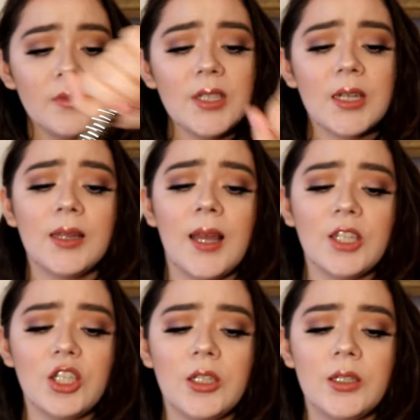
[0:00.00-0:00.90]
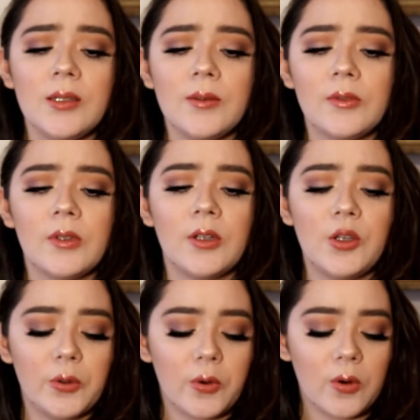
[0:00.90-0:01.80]
collection, the
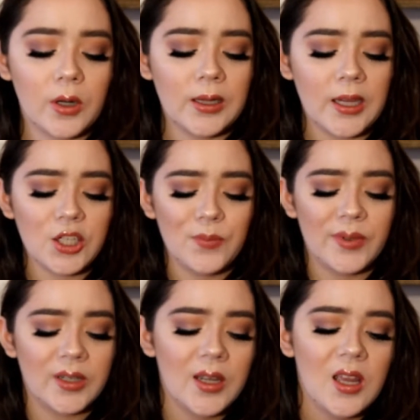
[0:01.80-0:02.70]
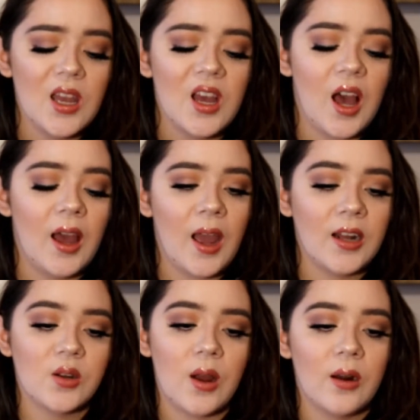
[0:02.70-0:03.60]
Unicorn collection, but I
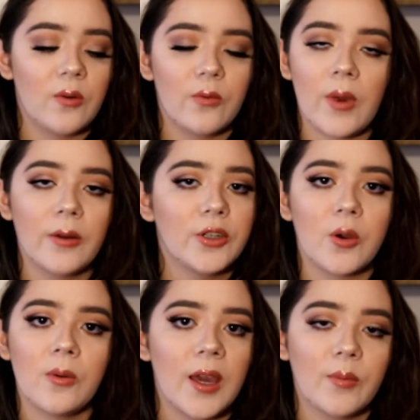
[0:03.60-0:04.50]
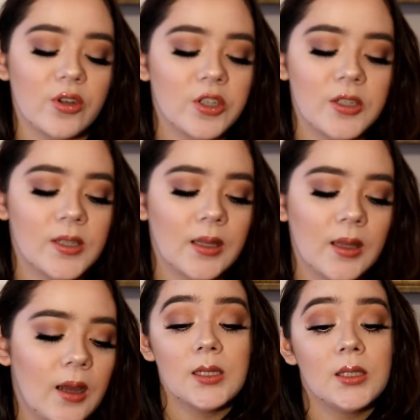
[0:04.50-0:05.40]
don't like brushes like
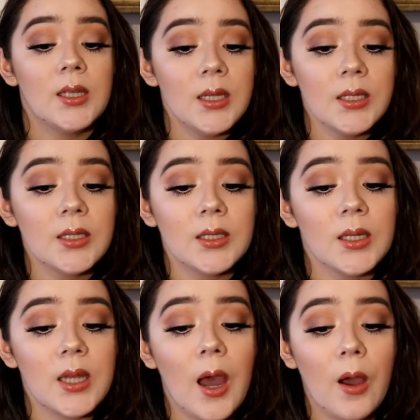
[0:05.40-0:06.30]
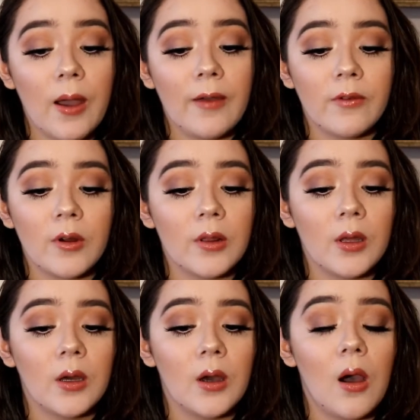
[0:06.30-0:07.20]
that. This, however,
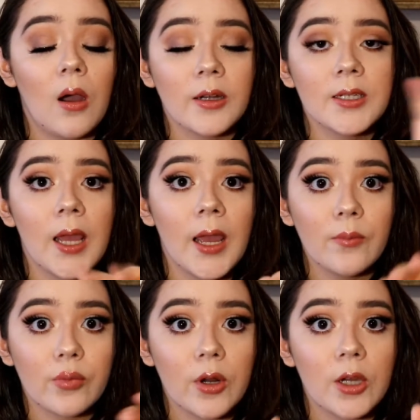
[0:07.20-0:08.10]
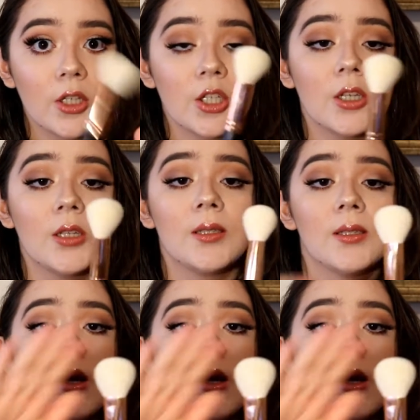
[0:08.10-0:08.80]
the R10 brush is